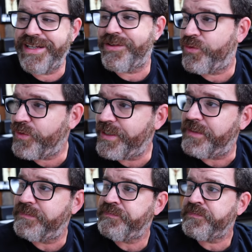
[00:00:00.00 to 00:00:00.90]
and
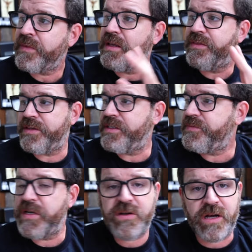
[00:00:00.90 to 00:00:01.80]
3. then the
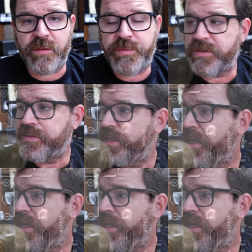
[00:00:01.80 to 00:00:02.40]
speaker outputs,